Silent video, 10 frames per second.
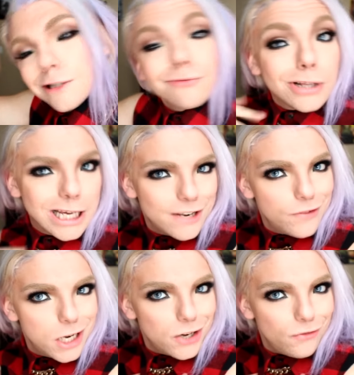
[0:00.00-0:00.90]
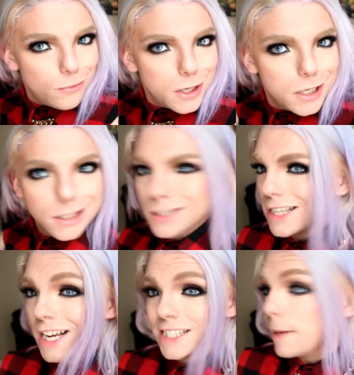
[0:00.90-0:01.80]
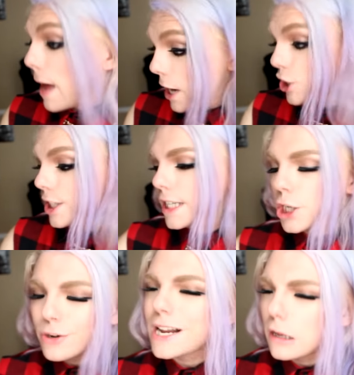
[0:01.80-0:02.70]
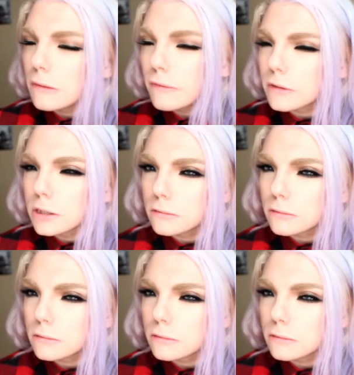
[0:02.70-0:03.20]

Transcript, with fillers: It's really convenient for me, seeing as I'm actually, you know, an elf.